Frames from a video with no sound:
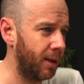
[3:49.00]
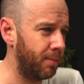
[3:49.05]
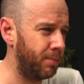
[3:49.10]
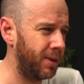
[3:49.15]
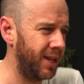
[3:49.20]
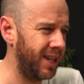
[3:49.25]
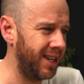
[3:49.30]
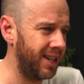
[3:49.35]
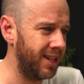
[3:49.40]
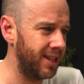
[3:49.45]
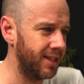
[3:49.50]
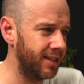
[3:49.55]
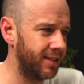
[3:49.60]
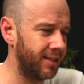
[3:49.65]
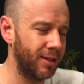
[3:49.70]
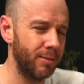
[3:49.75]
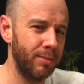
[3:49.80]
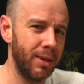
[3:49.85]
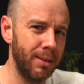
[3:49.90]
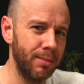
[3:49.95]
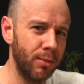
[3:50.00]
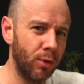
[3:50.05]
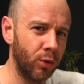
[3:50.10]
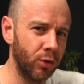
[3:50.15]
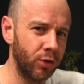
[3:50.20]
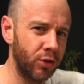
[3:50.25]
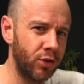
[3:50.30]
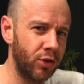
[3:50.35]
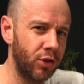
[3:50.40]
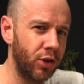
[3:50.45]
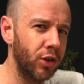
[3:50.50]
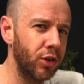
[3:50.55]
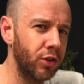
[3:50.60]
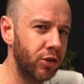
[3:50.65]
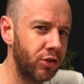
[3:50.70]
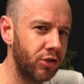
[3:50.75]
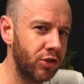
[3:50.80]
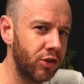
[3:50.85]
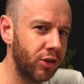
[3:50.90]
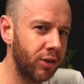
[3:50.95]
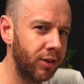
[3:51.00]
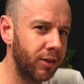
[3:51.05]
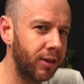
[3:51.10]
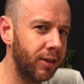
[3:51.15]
appears to be more touch